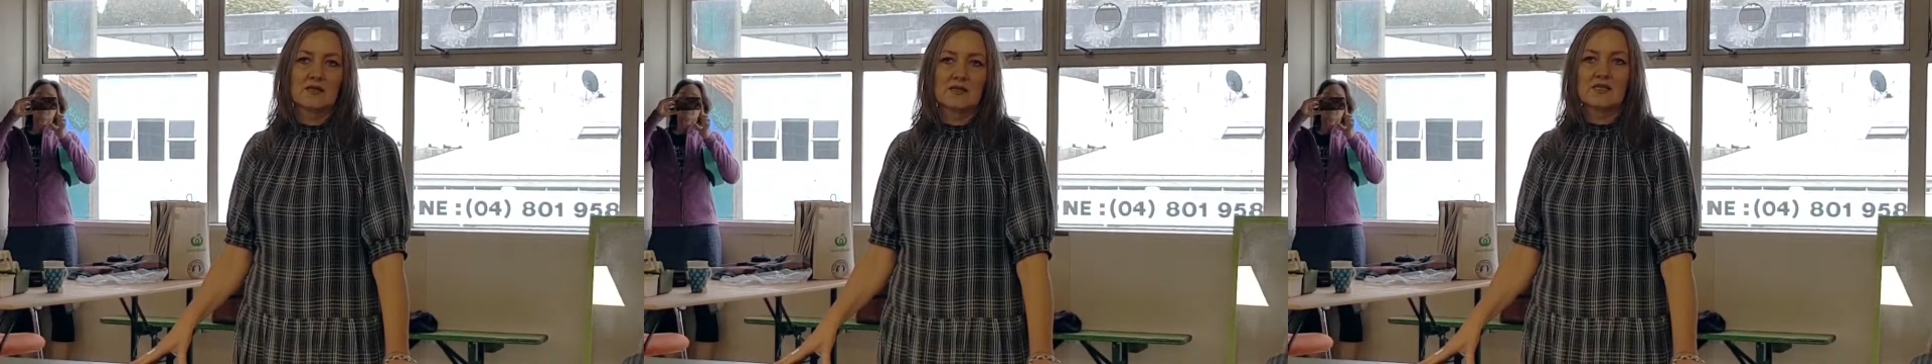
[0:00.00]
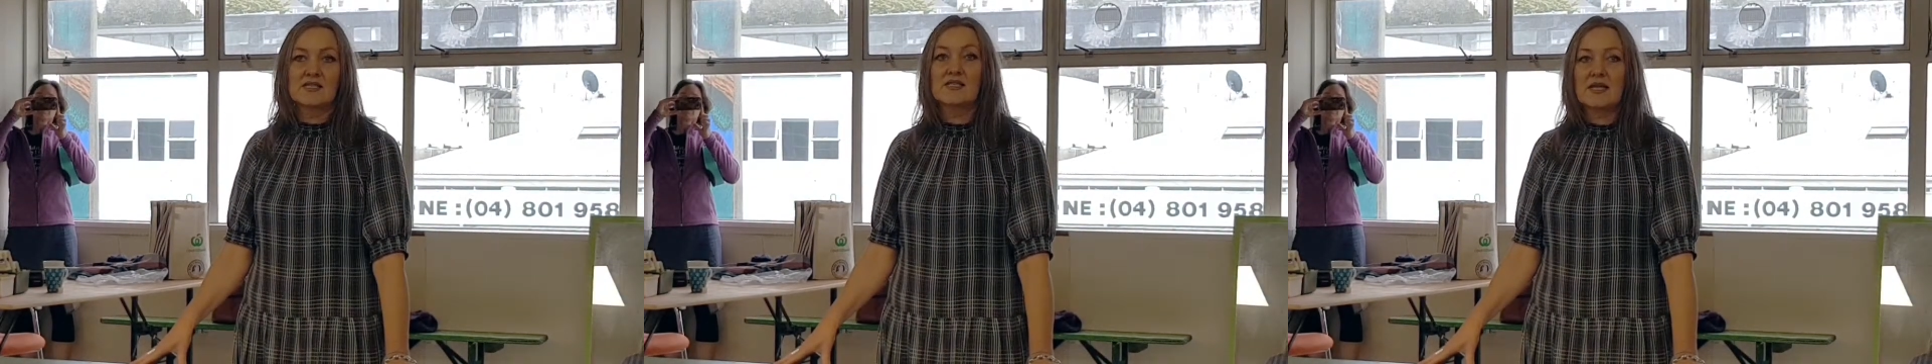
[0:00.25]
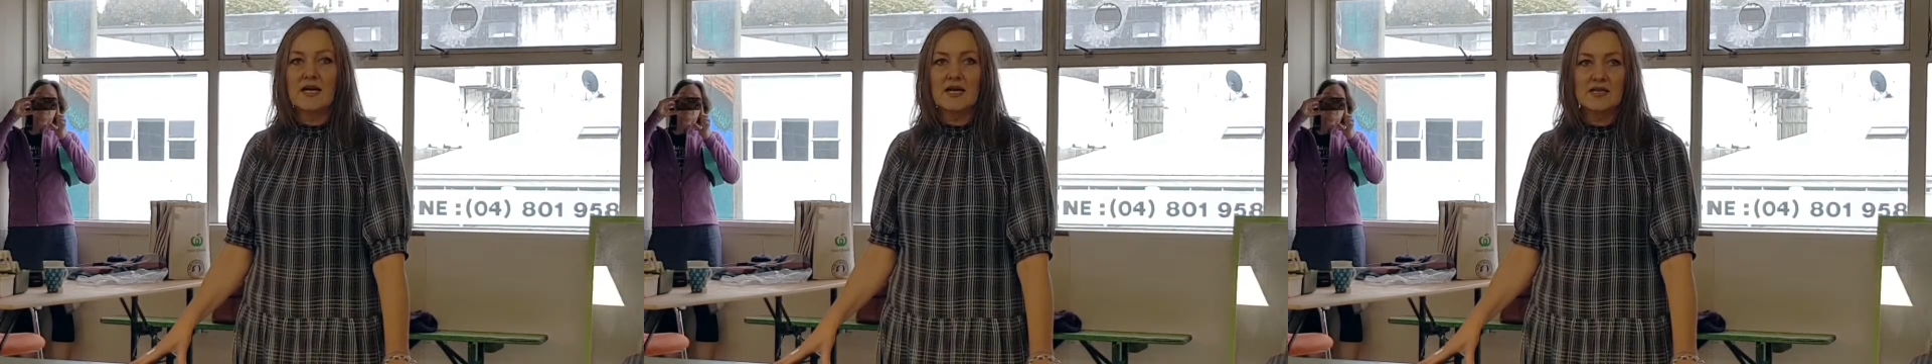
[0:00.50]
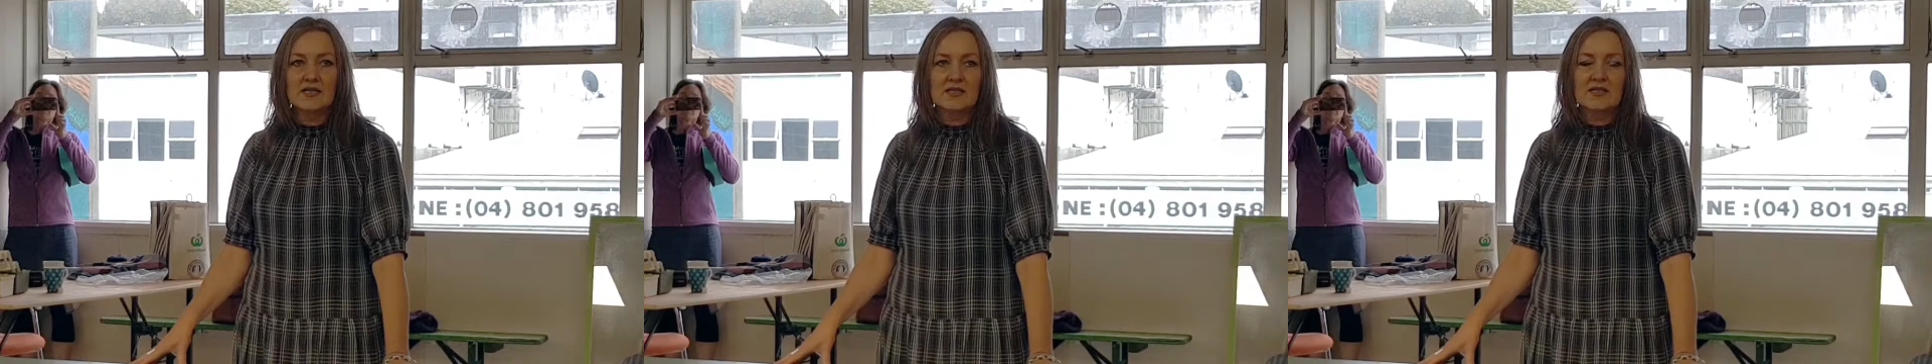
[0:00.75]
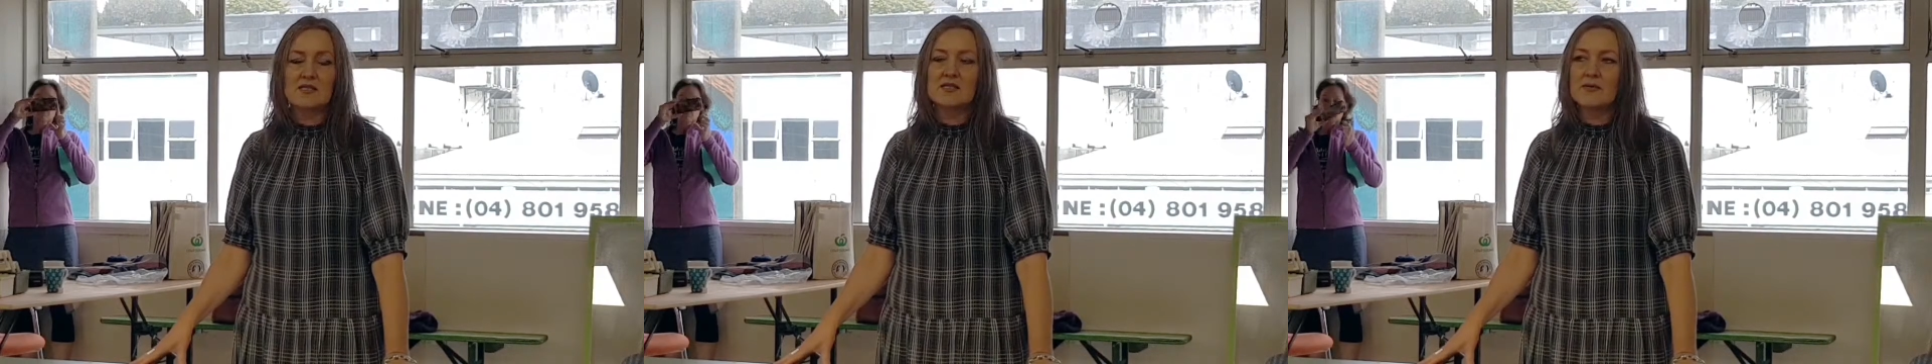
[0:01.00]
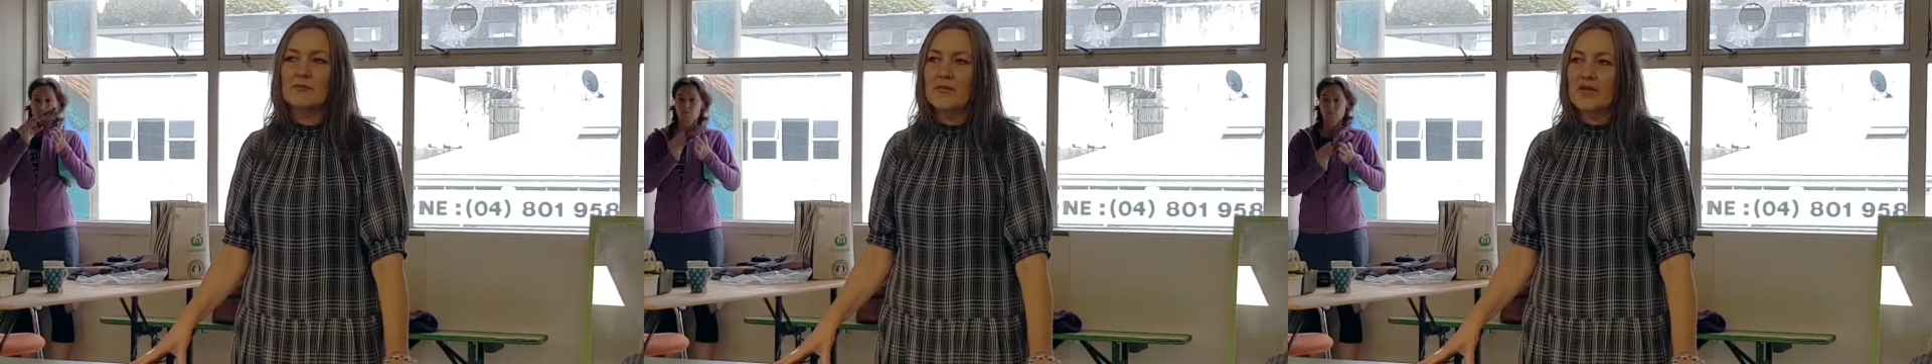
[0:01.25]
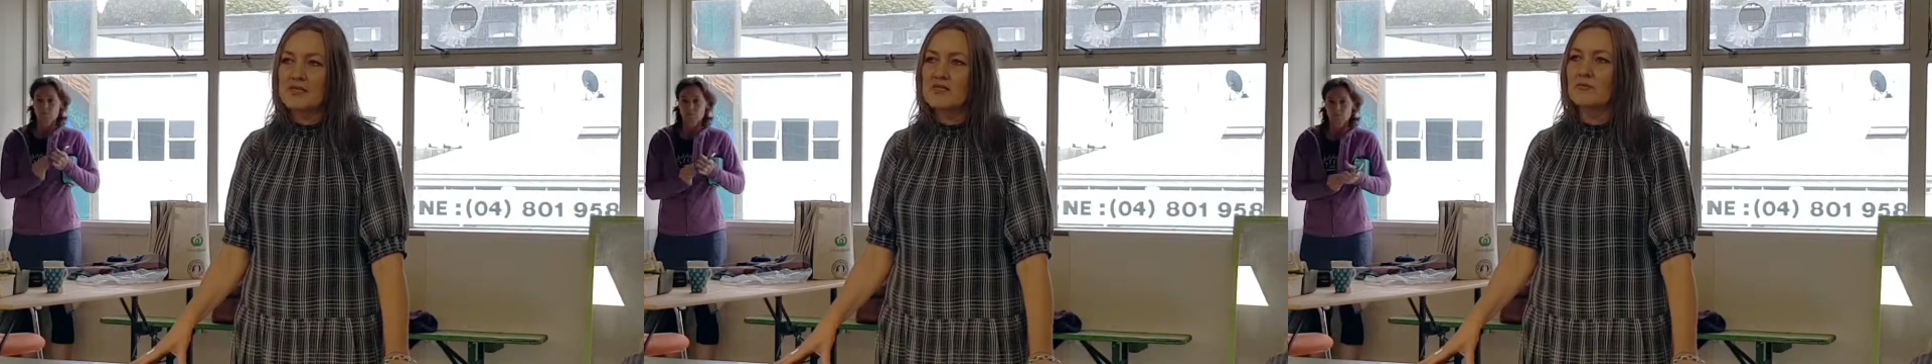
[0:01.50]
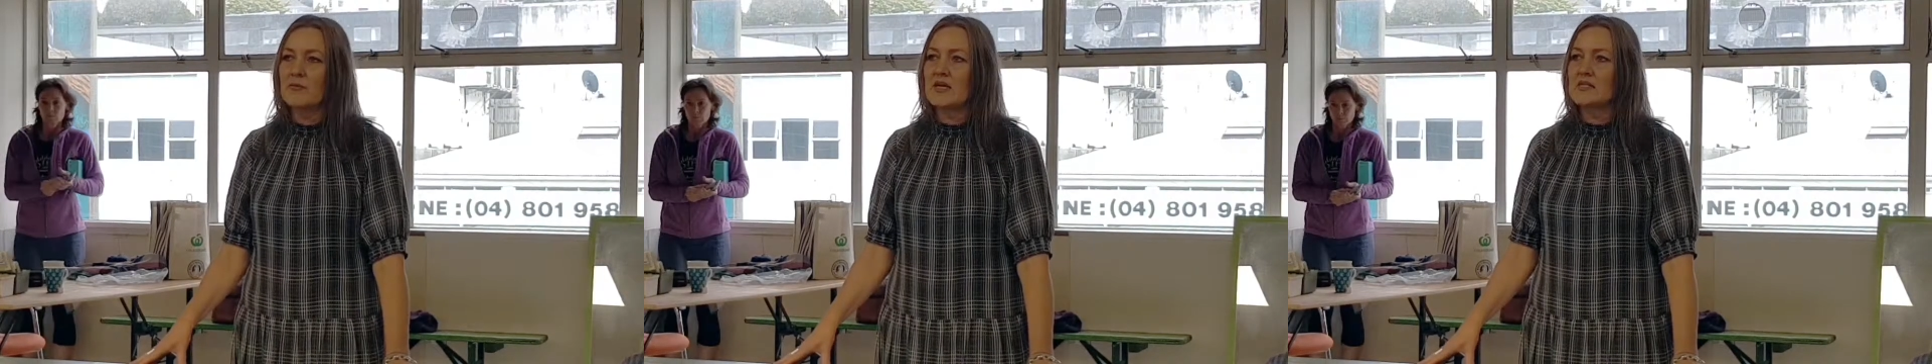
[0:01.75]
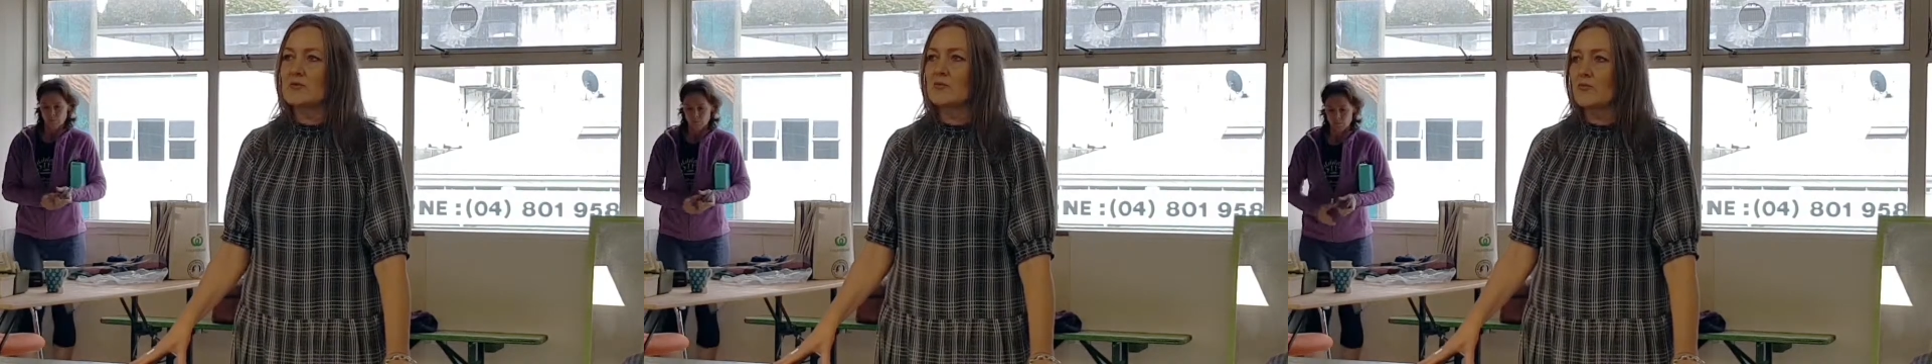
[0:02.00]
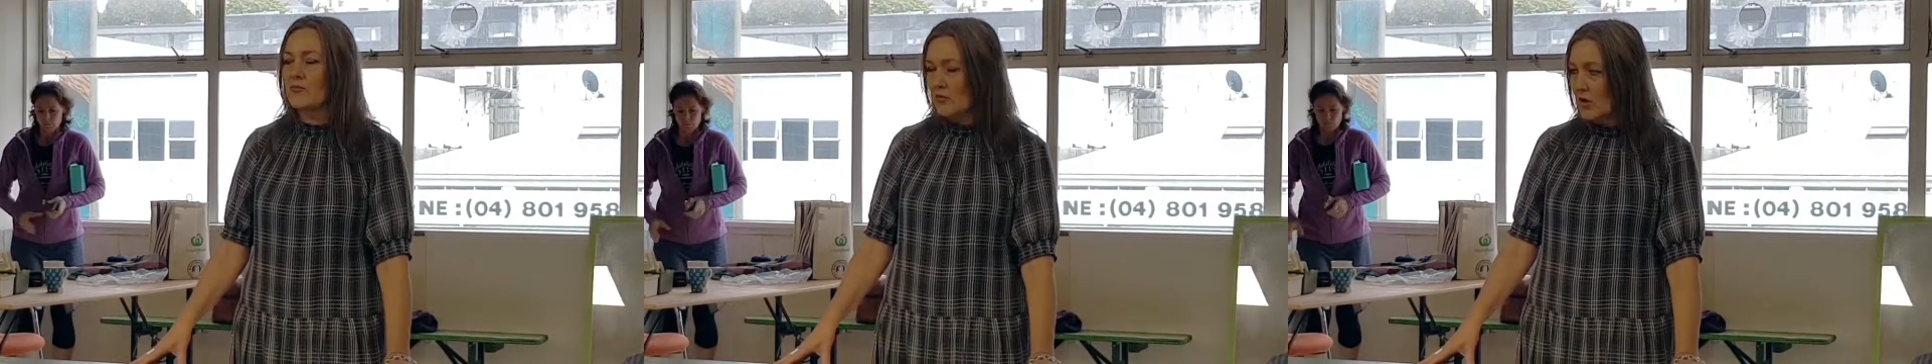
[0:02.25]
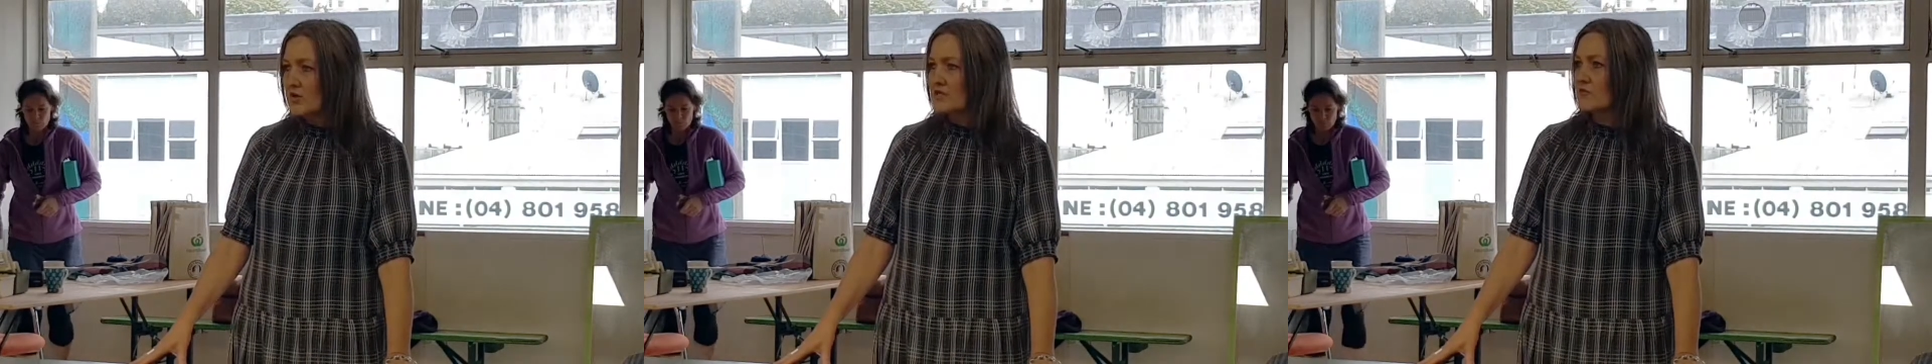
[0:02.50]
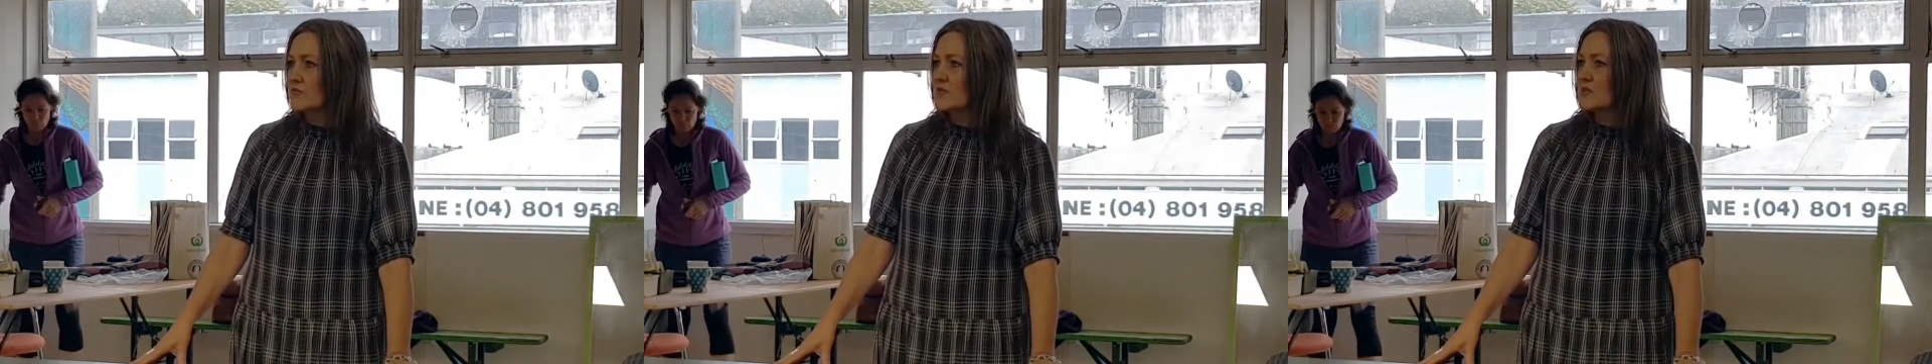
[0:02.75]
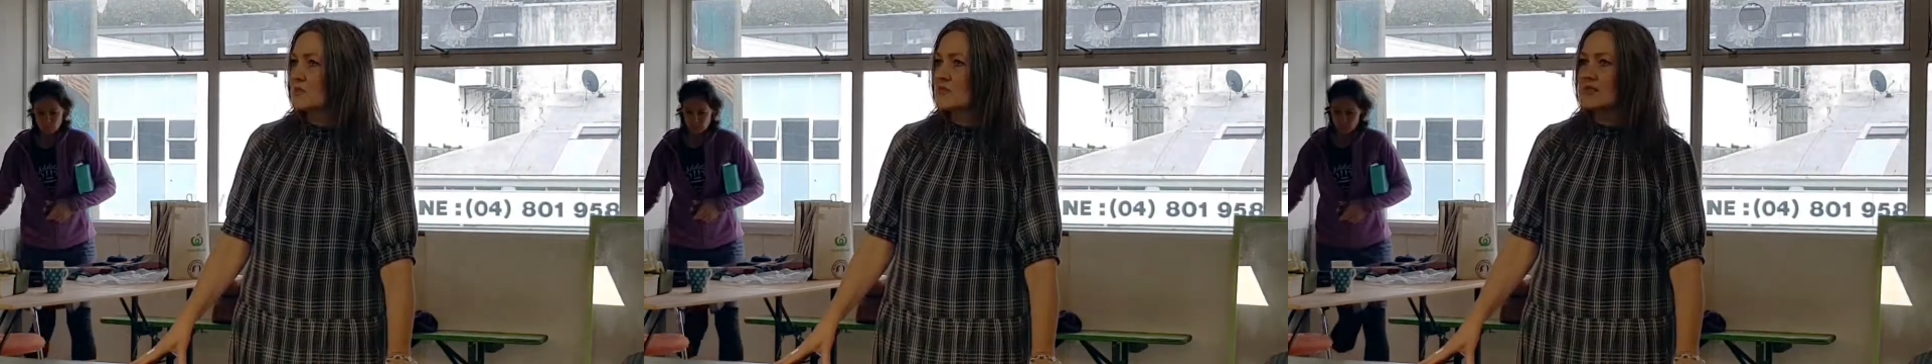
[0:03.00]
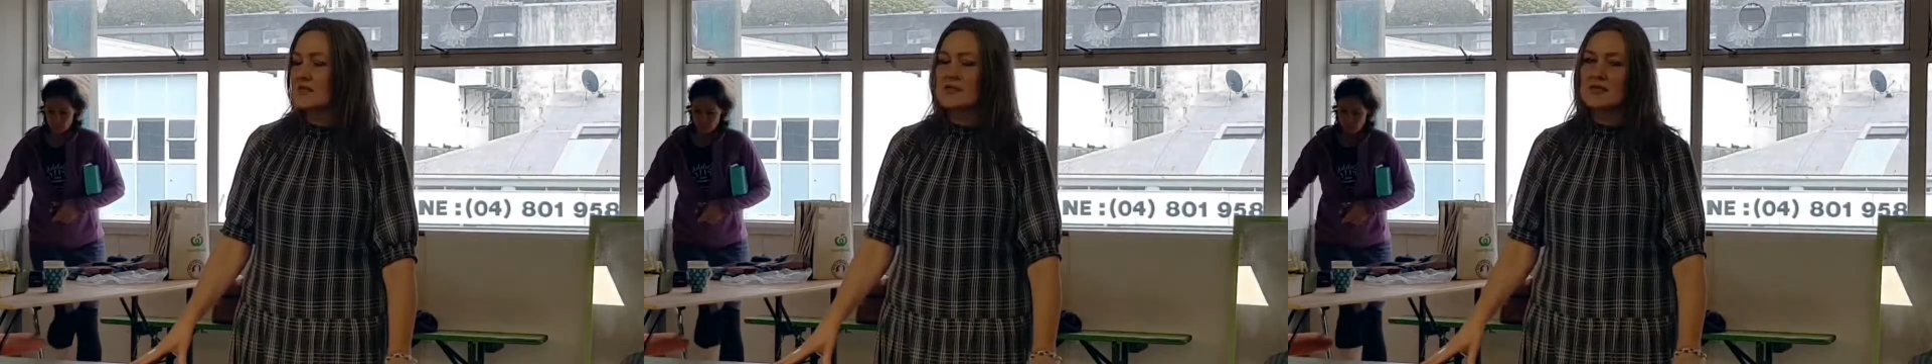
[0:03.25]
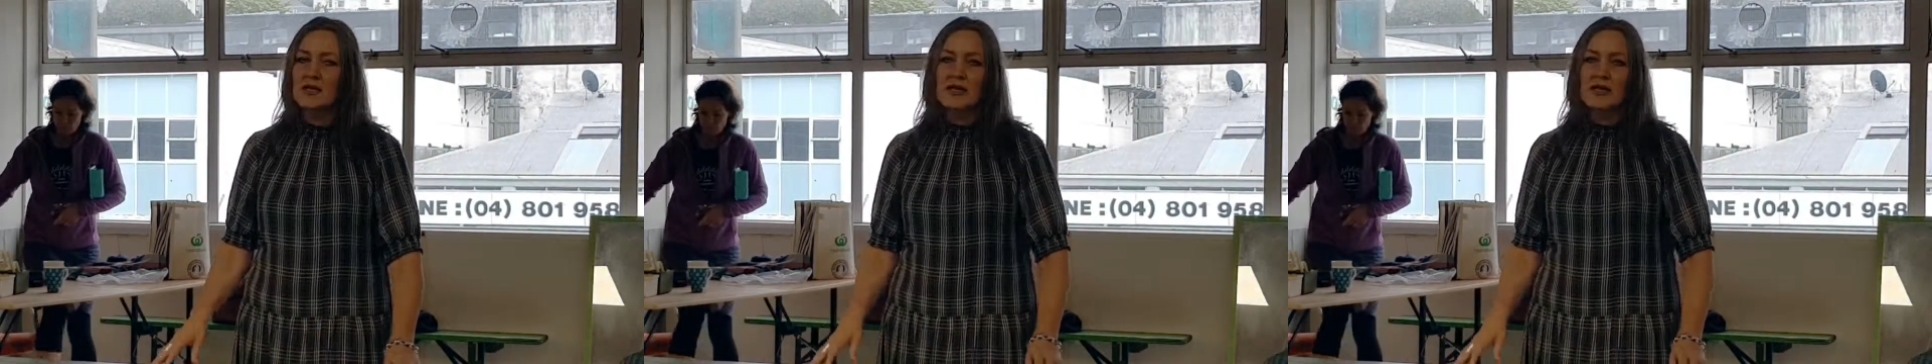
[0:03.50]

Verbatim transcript: discarded, and it's a massive, massive loss of resources